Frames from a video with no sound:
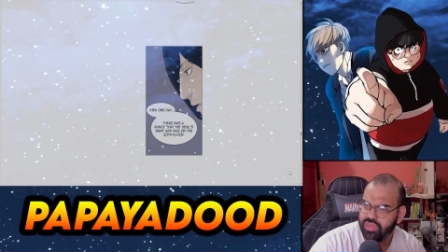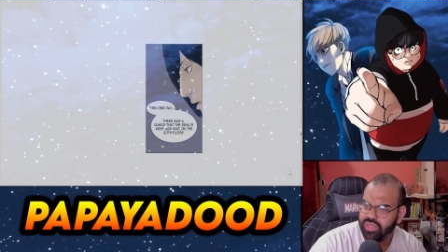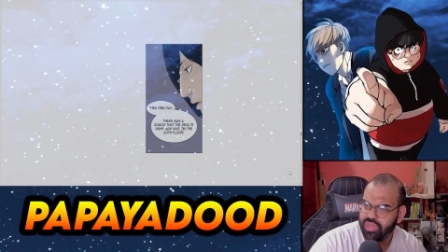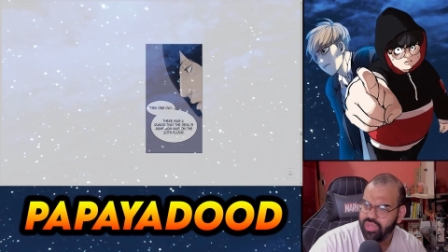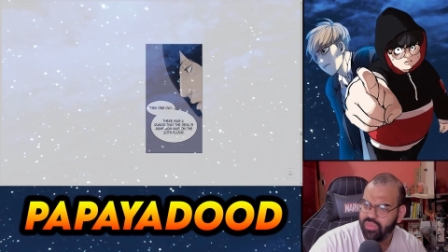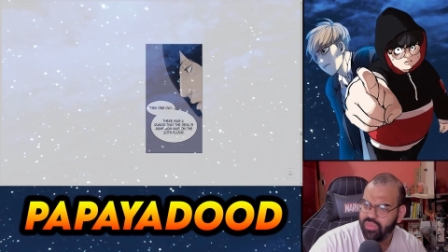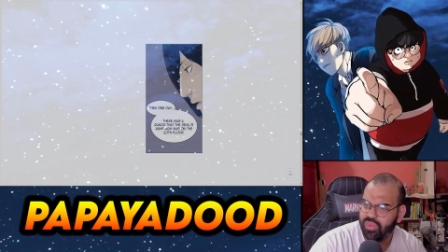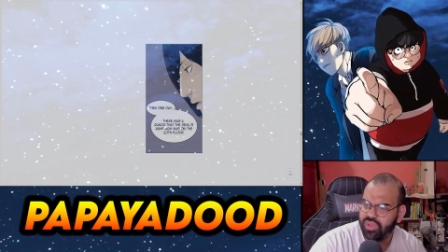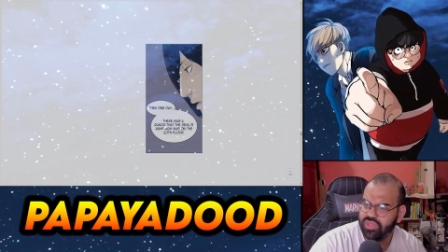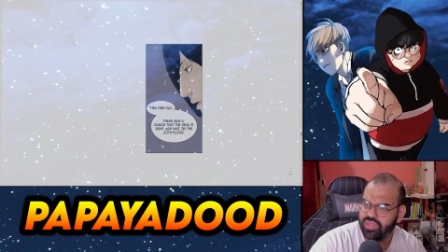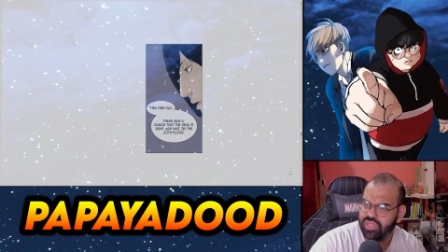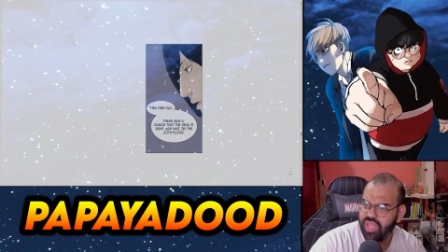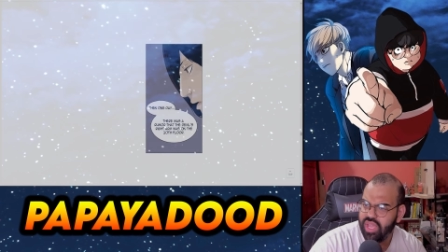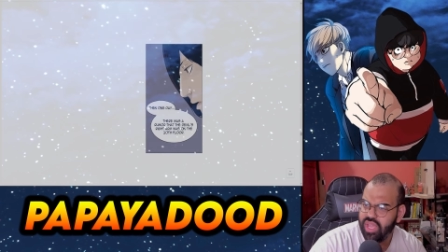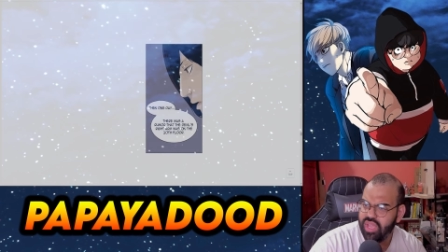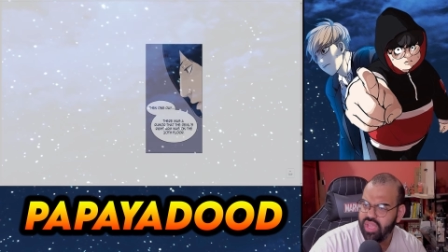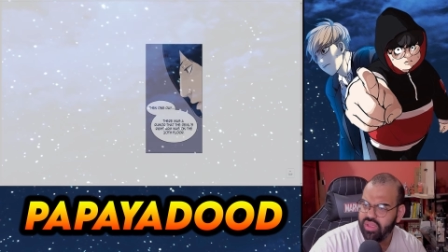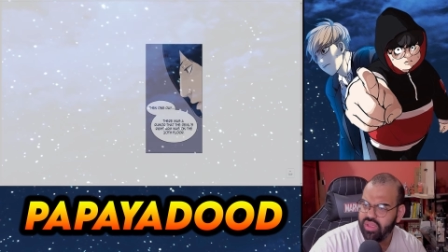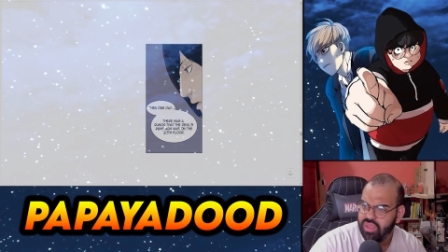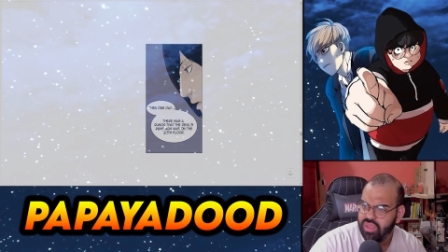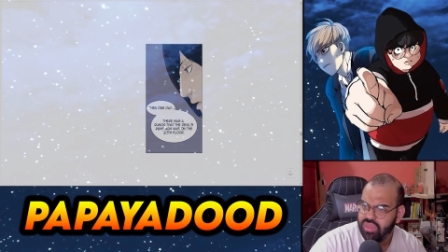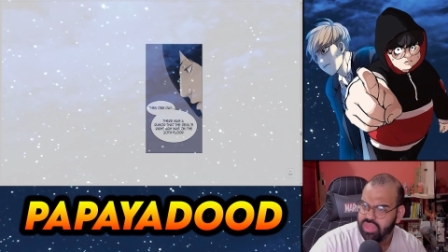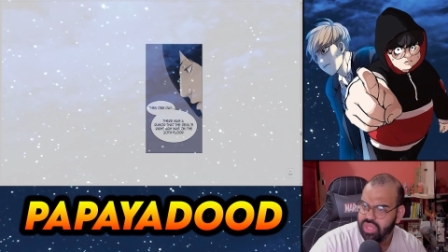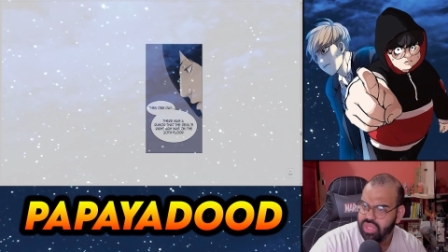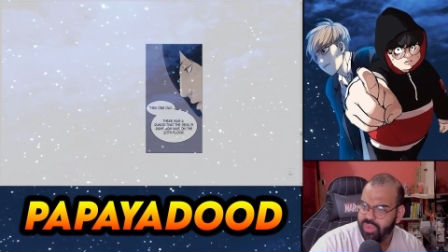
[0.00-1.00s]
And one
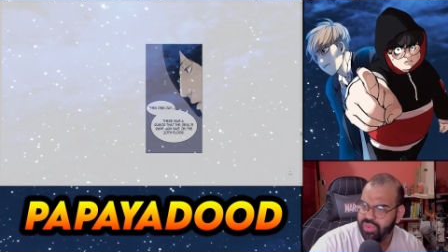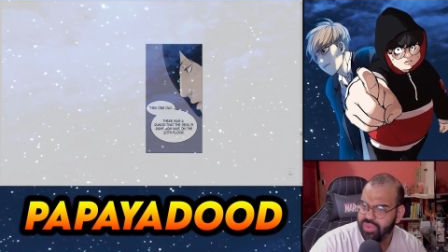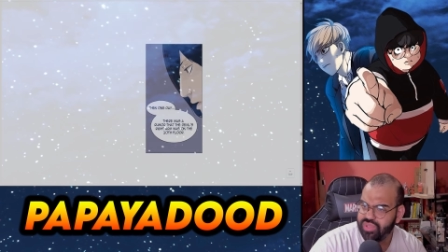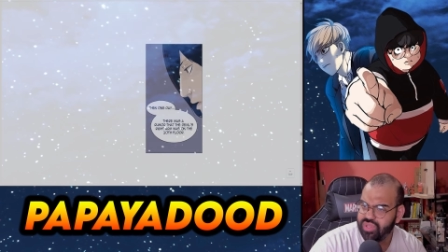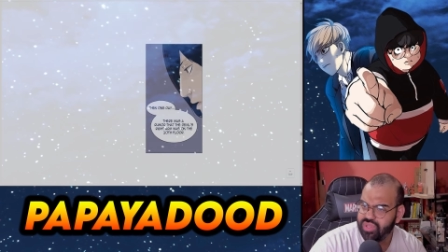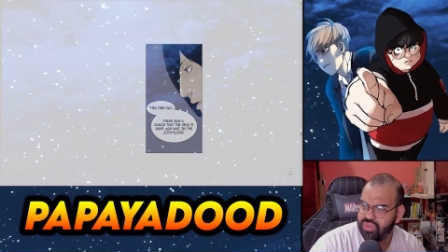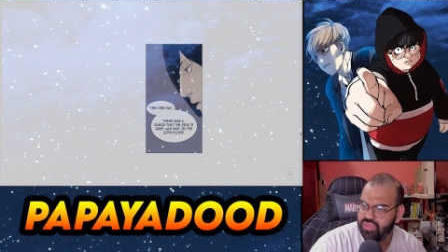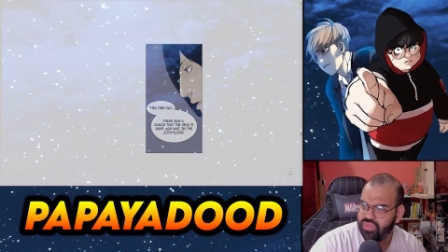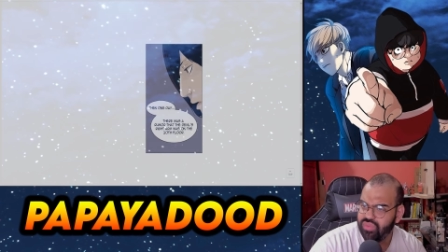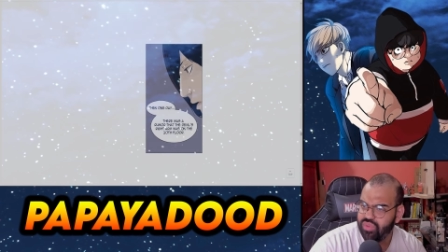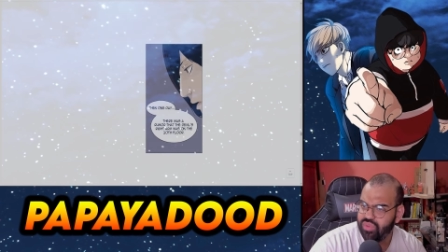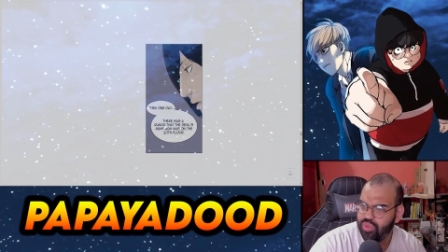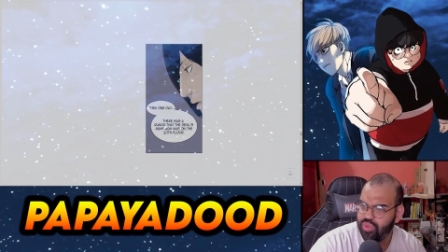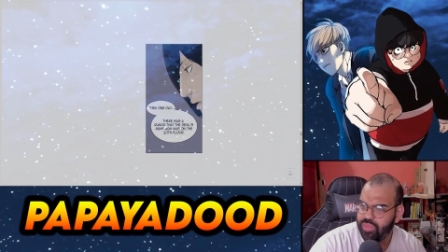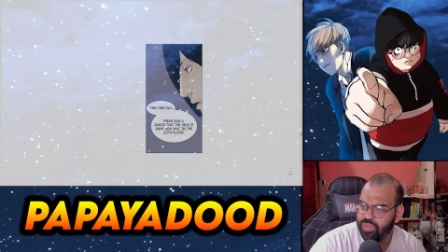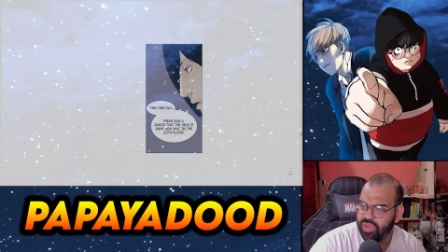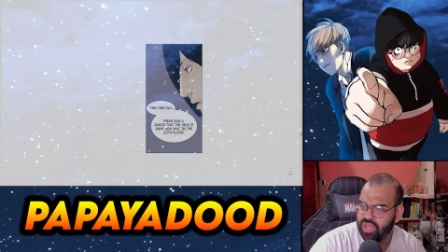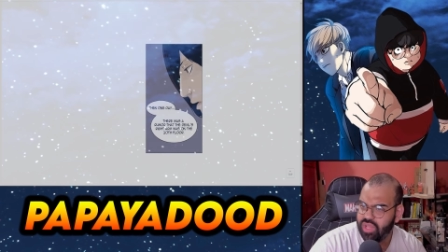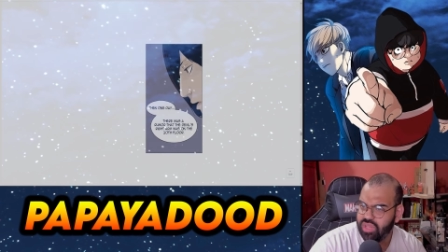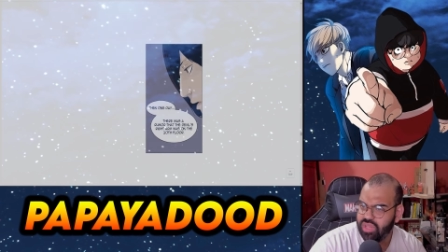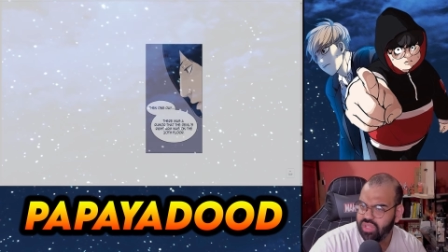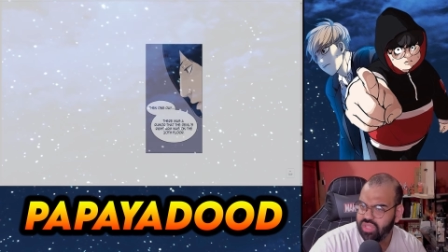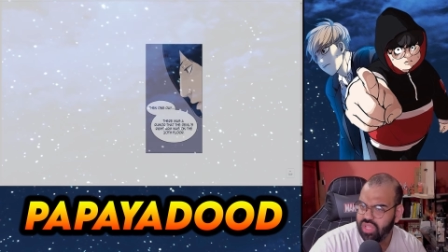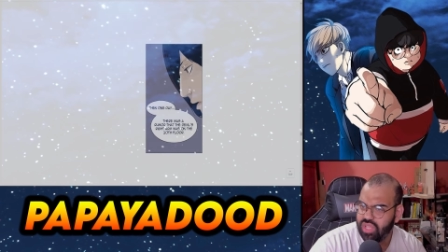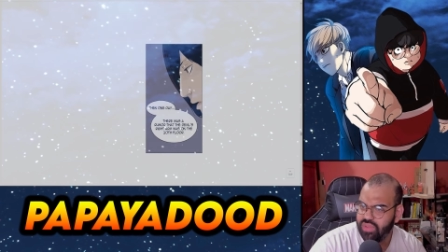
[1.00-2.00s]
day, there was a rumor
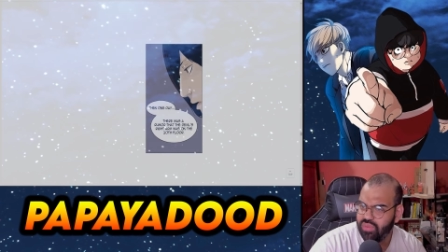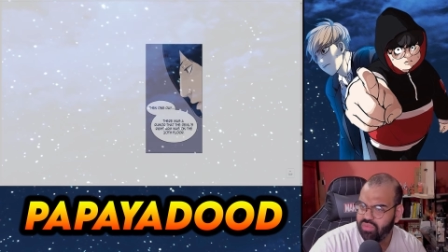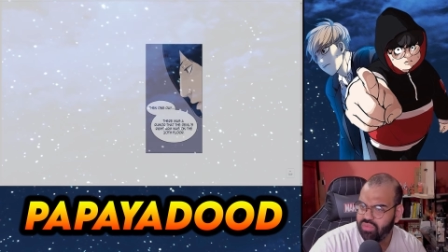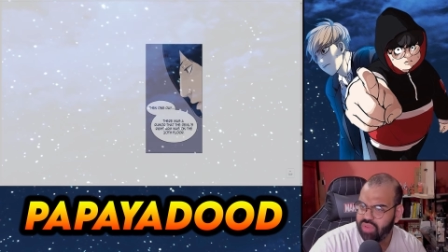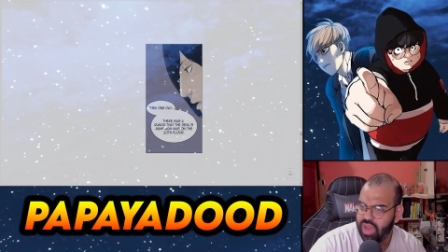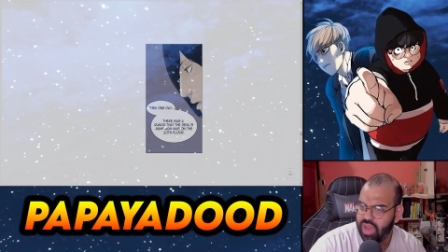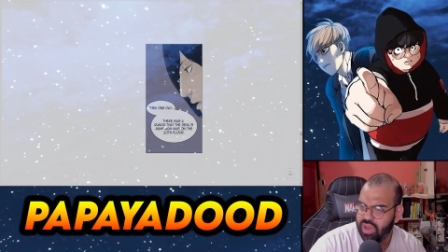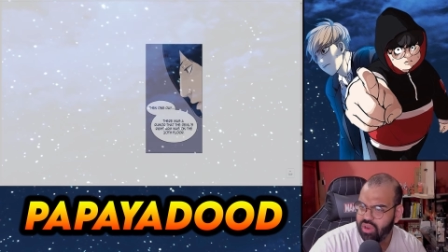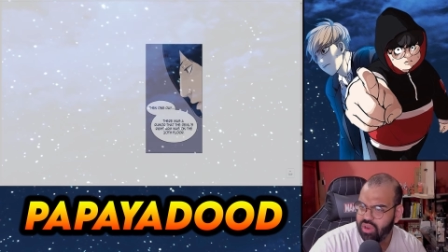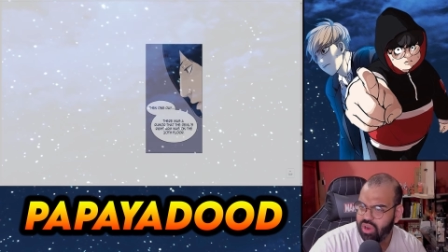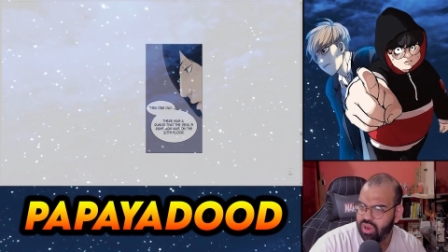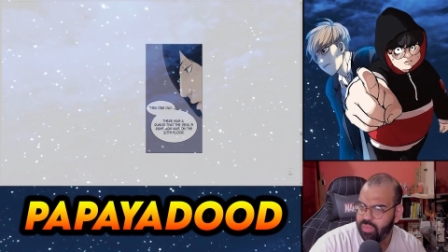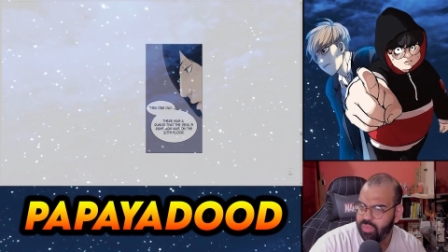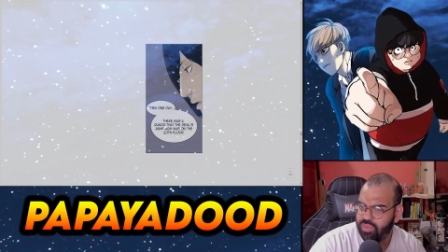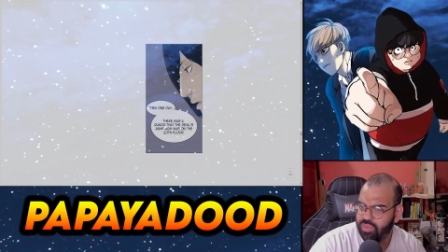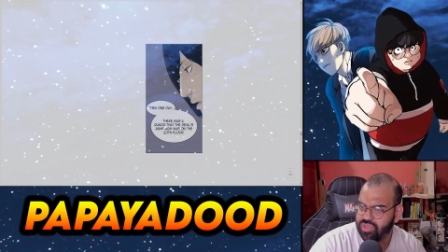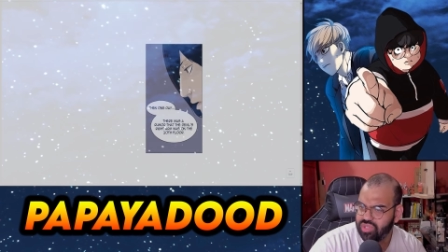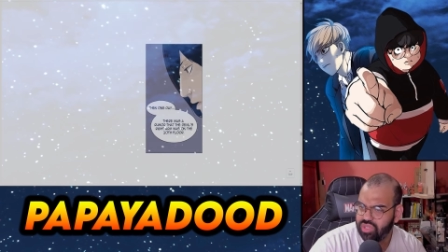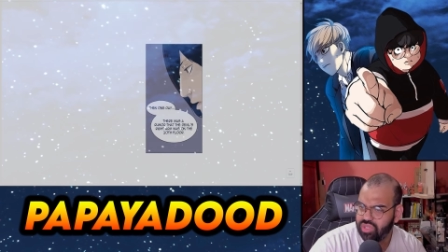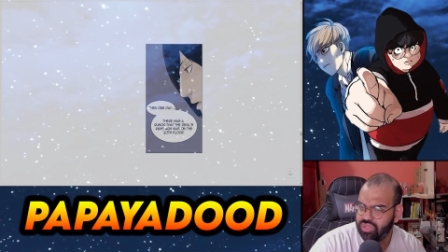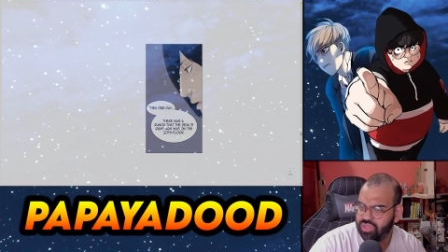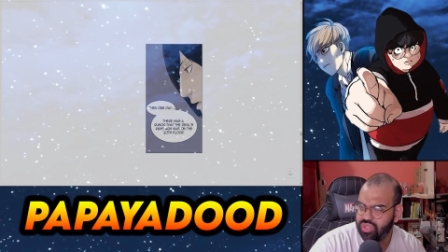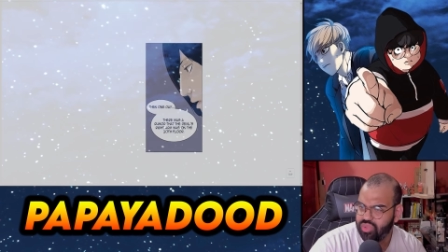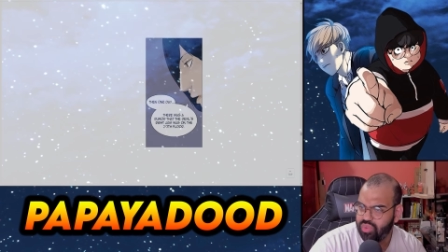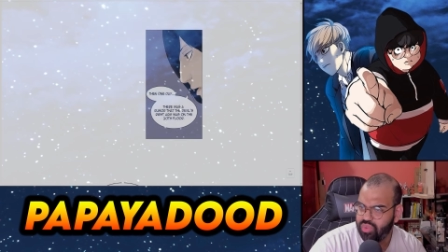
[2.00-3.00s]
that the devil's right arm was
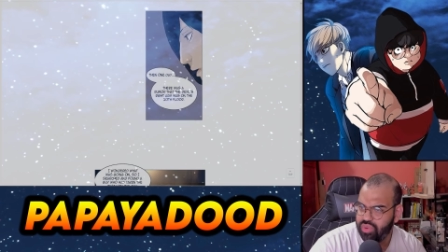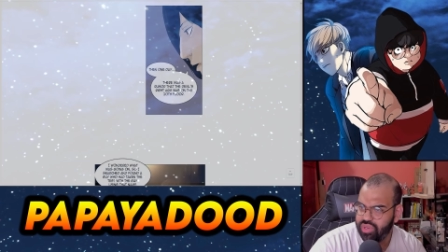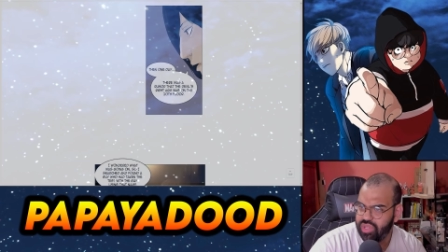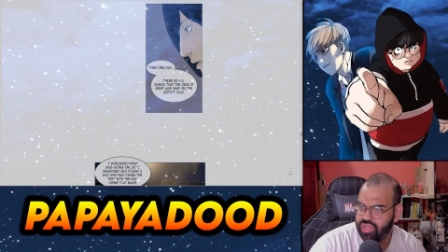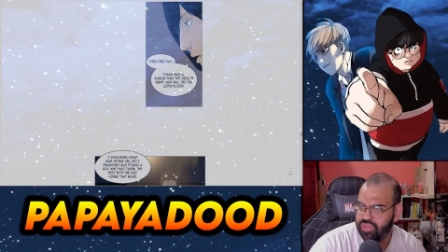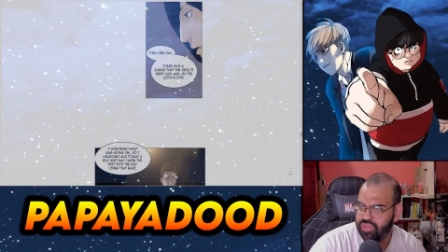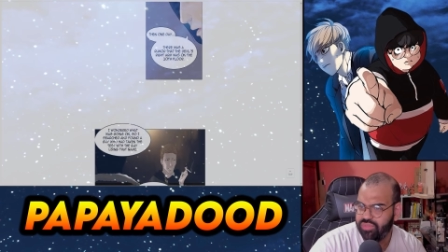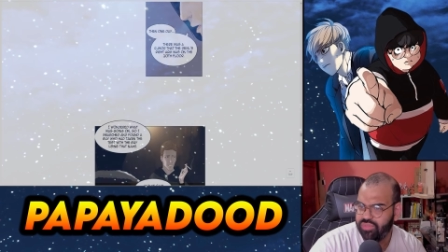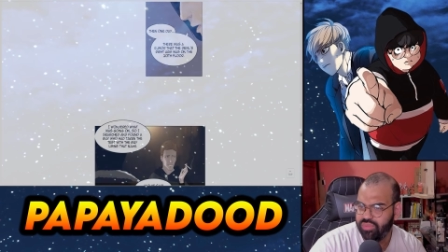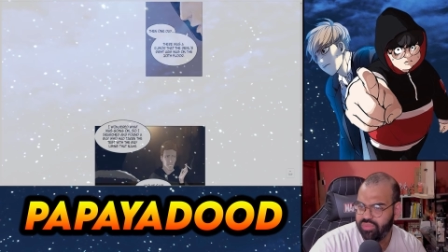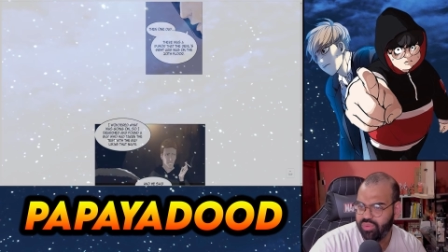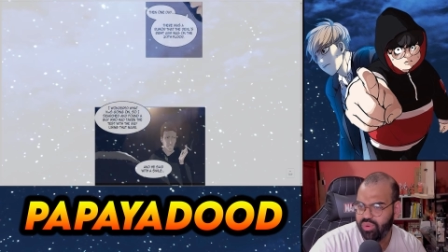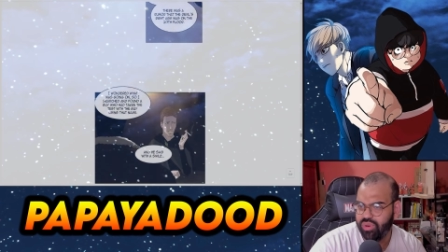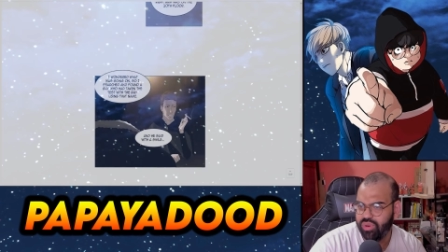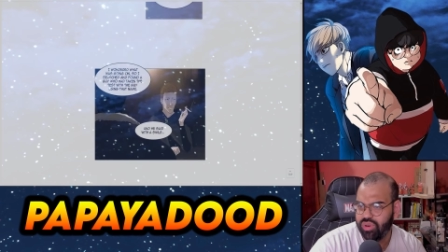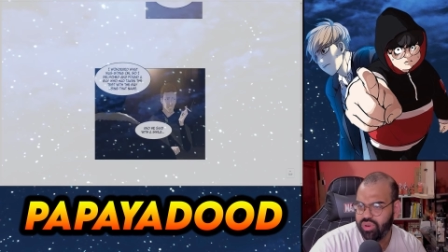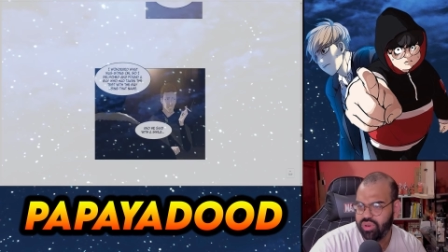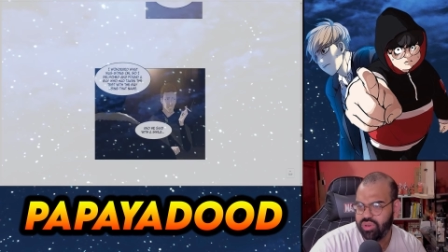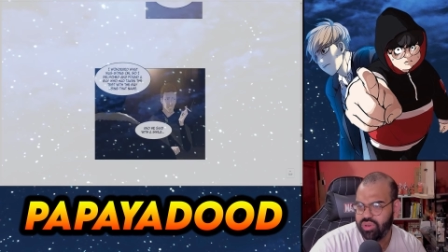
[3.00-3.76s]
on the twentieth floor.